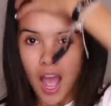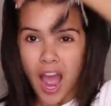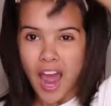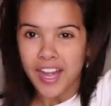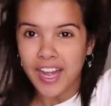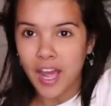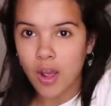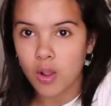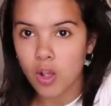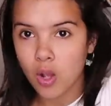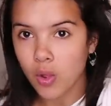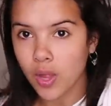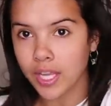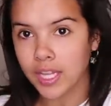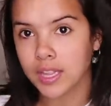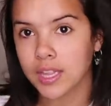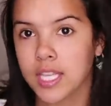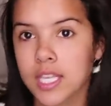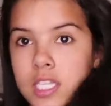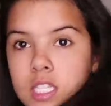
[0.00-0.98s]
I now go
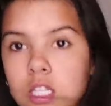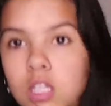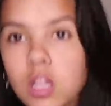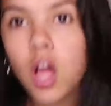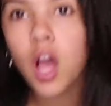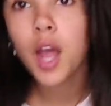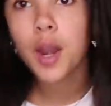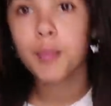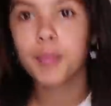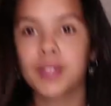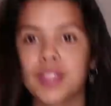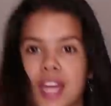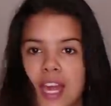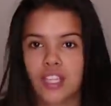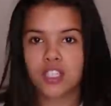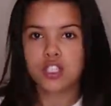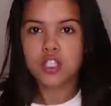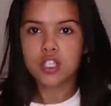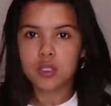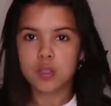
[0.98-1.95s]
like this a lot, but
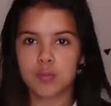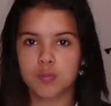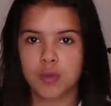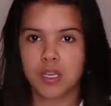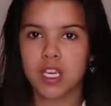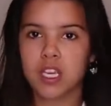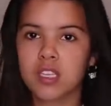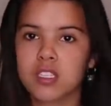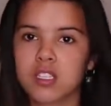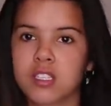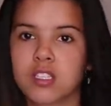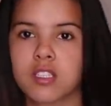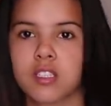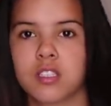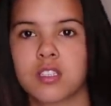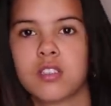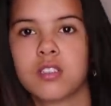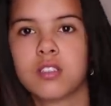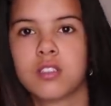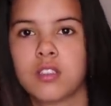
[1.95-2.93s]
that's just because
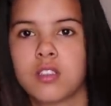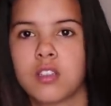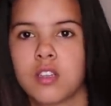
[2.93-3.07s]
it's